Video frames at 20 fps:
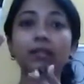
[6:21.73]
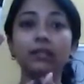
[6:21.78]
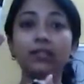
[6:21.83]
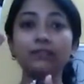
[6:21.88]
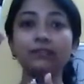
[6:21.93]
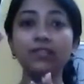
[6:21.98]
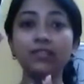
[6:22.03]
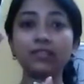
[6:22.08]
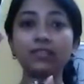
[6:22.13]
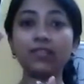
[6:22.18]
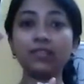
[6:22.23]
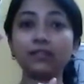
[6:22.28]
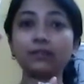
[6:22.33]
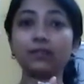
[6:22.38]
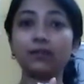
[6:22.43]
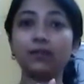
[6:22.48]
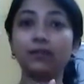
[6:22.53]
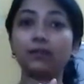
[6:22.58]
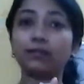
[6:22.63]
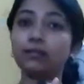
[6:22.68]
If this is
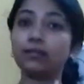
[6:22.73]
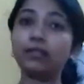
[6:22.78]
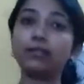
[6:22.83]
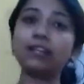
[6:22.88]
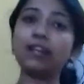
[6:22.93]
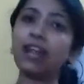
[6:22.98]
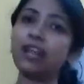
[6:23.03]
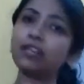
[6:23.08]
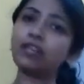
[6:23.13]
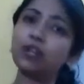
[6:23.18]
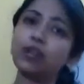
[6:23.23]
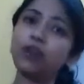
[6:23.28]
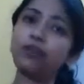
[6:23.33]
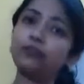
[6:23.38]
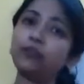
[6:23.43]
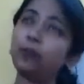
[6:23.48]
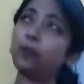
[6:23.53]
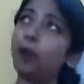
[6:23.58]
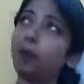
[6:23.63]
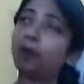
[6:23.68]
the direction of
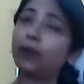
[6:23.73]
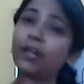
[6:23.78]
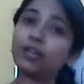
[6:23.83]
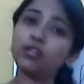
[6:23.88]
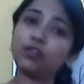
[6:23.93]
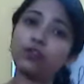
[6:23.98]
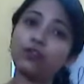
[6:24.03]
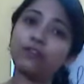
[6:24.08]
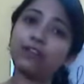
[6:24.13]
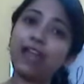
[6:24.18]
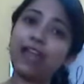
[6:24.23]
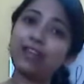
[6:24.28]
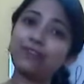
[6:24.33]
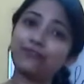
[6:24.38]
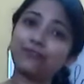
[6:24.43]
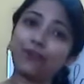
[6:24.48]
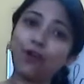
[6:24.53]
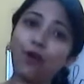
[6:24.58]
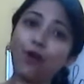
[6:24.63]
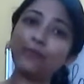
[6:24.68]
the propagation of light
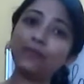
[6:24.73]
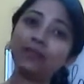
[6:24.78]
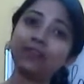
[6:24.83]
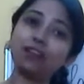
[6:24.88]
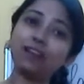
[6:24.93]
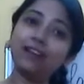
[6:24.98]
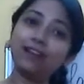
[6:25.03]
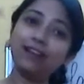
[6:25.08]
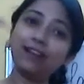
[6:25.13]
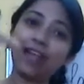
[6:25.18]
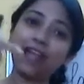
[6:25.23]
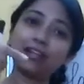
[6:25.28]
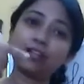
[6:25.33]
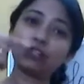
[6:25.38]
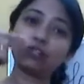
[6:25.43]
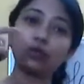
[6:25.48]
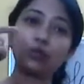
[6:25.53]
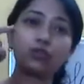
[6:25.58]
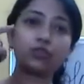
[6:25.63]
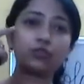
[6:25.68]
from the light
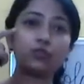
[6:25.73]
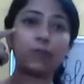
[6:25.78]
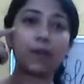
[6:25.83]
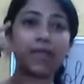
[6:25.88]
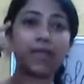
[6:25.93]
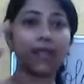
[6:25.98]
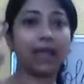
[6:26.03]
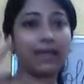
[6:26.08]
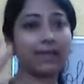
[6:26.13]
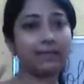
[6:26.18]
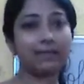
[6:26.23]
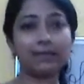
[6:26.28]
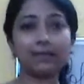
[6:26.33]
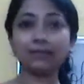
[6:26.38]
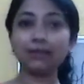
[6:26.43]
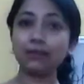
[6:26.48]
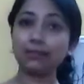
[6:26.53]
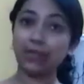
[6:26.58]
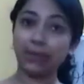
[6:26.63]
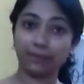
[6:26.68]
source to my eyes is
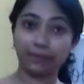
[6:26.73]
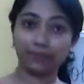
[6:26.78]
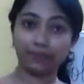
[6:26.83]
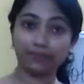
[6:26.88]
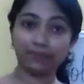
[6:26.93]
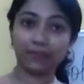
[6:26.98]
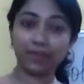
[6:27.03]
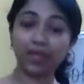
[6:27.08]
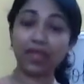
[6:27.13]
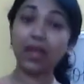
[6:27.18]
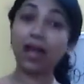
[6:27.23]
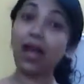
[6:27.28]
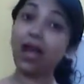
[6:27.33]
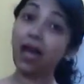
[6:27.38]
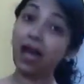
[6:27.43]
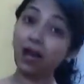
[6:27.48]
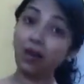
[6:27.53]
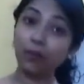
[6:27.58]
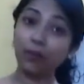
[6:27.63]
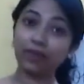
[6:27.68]
the same.
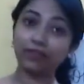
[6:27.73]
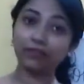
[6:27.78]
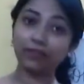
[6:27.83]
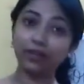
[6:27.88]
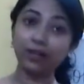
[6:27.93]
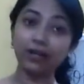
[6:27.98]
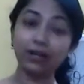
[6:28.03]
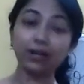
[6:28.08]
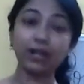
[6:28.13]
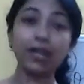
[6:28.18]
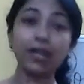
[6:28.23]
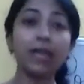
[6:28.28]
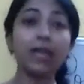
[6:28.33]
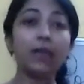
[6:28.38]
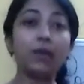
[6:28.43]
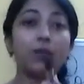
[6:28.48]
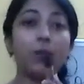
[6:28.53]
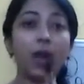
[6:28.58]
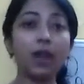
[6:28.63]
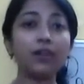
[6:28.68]
However,
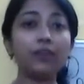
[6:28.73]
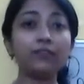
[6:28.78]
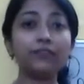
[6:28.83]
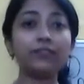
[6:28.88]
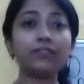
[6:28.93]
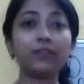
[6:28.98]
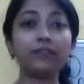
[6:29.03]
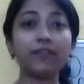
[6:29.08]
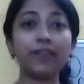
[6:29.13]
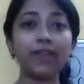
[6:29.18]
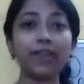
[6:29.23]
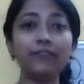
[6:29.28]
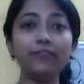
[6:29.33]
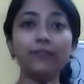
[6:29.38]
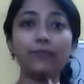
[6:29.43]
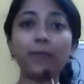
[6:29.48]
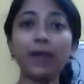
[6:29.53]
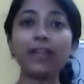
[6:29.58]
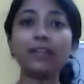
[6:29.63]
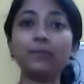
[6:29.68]
one of the
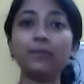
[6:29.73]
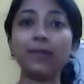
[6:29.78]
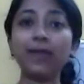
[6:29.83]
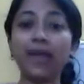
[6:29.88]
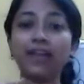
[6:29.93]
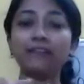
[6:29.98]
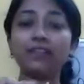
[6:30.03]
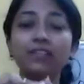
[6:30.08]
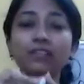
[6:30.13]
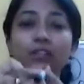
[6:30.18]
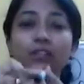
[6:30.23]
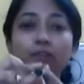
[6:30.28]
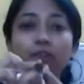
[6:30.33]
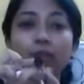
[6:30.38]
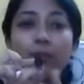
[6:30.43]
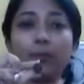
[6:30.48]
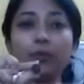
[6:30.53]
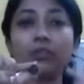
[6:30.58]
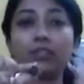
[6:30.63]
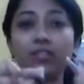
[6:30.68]
wave might be having, so
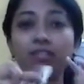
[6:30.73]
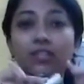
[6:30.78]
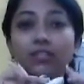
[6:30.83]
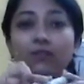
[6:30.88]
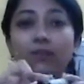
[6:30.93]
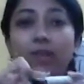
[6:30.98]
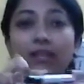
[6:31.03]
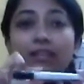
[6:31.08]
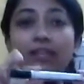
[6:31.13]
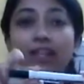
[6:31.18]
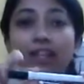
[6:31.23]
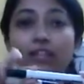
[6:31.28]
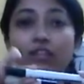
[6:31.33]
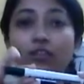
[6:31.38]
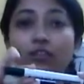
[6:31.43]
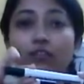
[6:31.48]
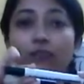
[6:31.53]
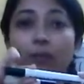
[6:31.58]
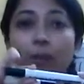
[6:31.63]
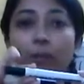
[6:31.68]
suppose this is my
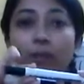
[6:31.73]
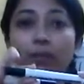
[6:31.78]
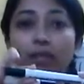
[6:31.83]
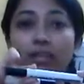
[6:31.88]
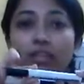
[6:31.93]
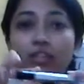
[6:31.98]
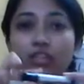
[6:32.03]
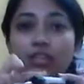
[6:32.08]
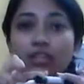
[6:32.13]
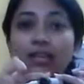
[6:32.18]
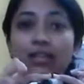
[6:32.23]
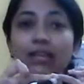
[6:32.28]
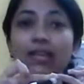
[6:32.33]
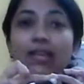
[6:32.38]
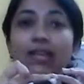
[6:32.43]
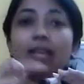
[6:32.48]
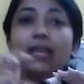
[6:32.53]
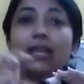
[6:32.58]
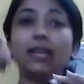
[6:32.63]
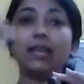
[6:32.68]
direction of propagation.
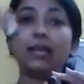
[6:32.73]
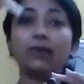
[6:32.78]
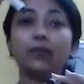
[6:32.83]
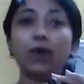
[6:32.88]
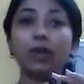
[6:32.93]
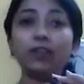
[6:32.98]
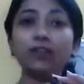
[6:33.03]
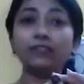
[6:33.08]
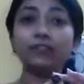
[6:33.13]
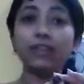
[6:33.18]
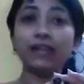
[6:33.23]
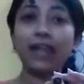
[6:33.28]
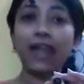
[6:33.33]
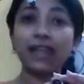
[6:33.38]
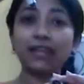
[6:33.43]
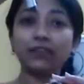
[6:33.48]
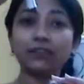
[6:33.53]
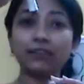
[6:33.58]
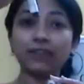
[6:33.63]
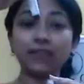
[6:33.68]
One of the
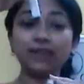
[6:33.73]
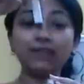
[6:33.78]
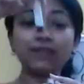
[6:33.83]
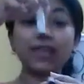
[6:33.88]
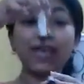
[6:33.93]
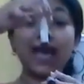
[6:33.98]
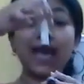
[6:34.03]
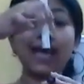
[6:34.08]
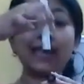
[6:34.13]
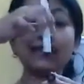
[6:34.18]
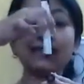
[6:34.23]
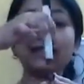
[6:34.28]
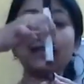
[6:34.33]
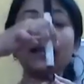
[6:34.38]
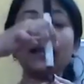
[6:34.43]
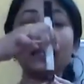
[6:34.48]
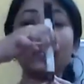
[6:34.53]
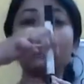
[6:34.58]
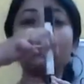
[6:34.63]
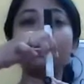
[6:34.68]
light waves has the
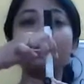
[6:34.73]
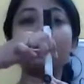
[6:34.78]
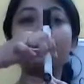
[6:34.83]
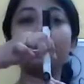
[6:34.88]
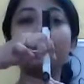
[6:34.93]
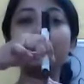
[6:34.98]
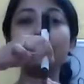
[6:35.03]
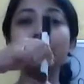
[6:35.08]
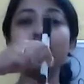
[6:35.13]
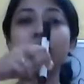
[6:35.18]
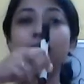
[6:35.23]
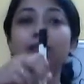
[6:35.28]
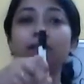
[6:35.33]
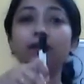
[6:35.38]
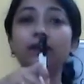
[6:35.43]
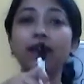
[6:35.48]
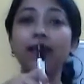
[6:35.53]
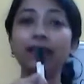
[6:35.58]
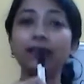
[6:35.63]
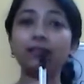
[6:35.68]
electric field
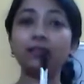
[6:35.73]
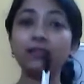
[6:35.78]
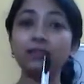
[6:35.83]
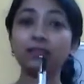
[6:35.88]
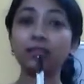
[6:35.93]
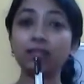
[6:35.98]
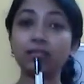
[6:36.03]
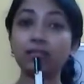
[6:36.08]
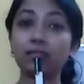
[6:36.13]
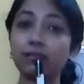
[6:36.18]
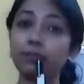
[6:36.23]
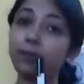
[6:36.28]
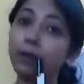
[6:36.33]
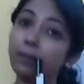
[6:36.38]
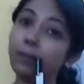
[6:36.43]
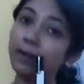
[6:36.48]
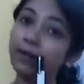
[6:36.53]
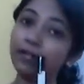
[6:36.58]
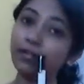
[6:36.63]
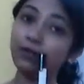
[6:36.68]
like this,
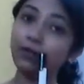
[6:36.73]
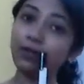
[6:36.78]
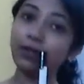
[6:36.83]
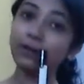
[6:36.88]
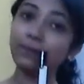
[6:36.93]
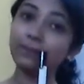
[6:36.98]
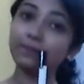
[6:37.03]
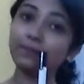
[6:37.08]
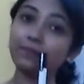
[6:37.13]
perpendicular.